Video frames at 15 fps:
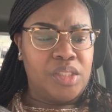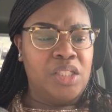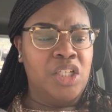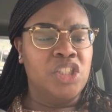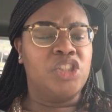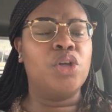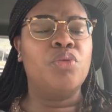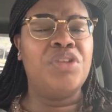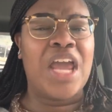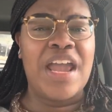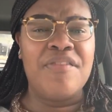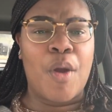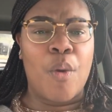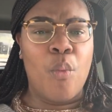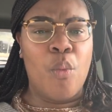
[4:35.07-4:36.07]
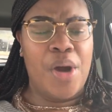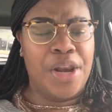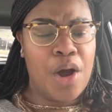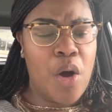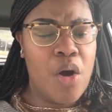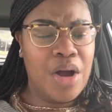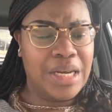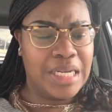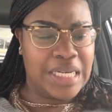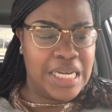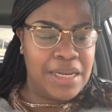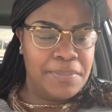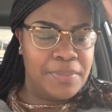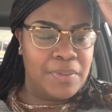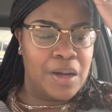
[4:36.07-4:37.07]
So David went on and
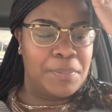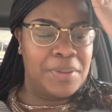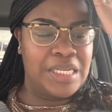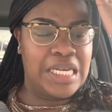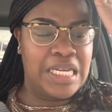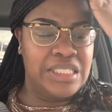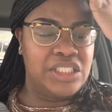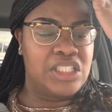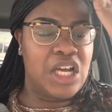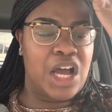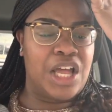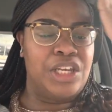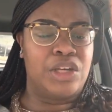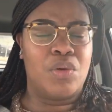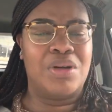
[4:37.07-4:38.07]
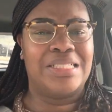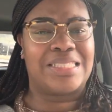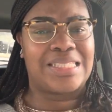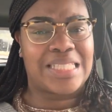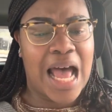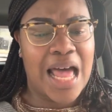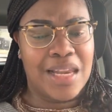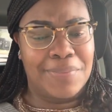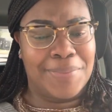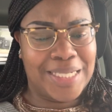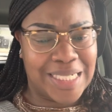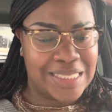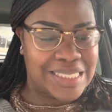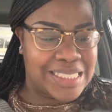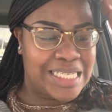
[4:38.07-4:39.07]
he began to anoint Solomon
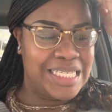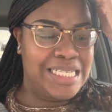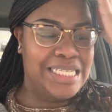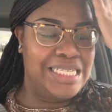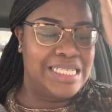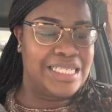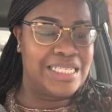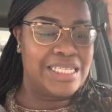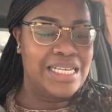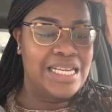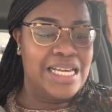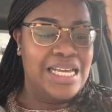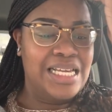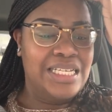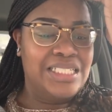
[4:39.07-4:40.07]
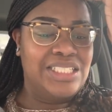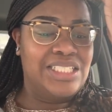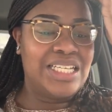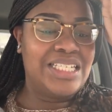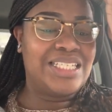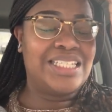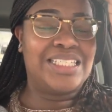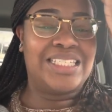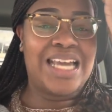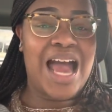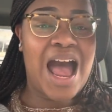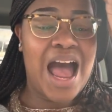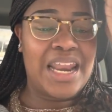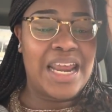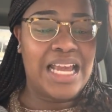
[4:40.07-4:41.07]
as king, just as
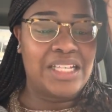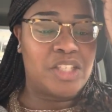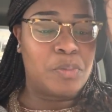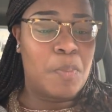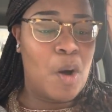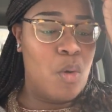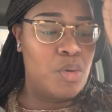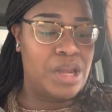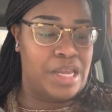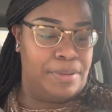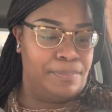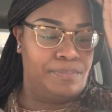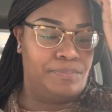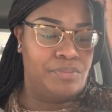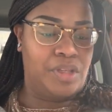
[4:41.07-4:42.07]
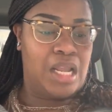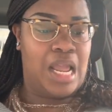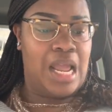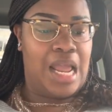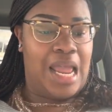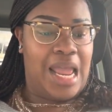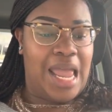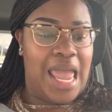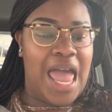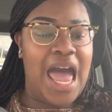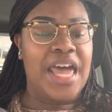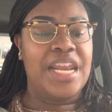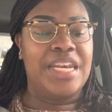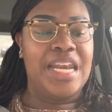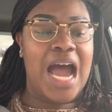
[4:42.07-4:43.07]
God had spoken.
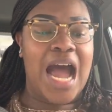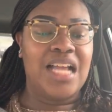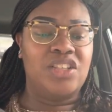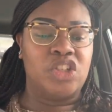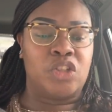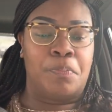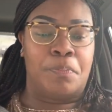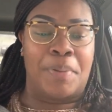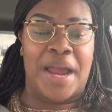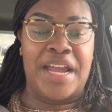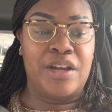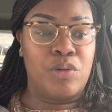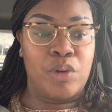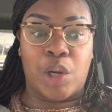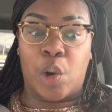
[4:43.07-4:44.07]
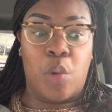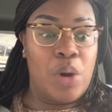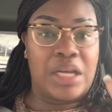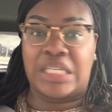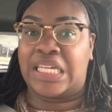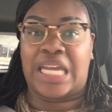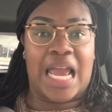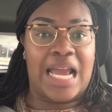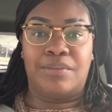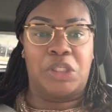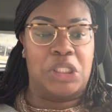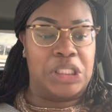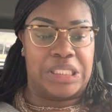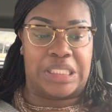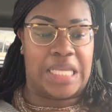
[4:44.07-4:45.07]
Adonijah's banquet quickly came
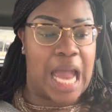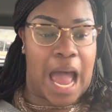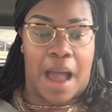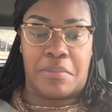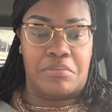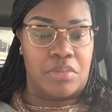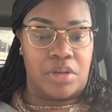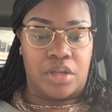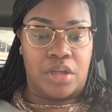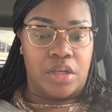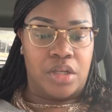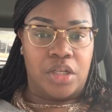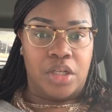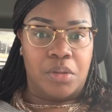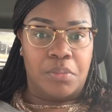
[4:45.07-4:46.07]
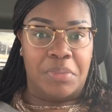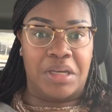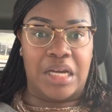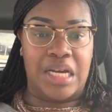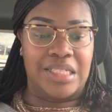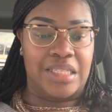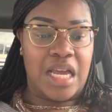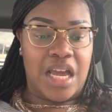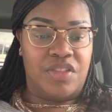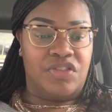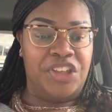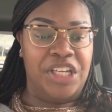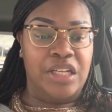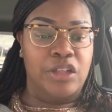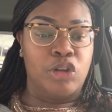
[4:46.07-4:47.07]
to a stop, because
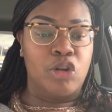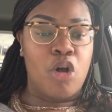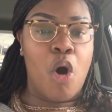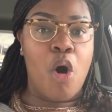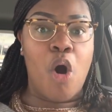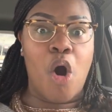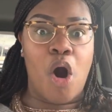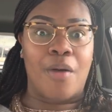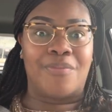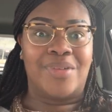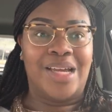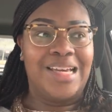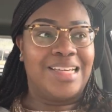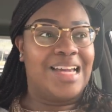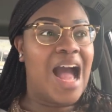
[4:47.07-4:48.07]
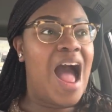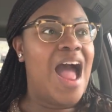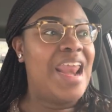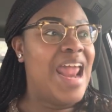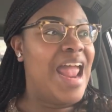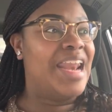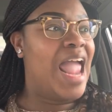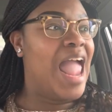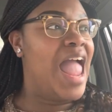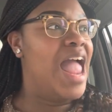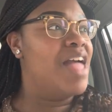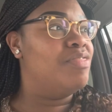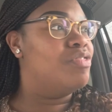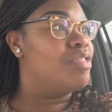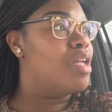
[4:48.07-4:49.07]
the alarm God
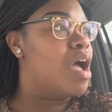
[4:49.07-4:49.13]
had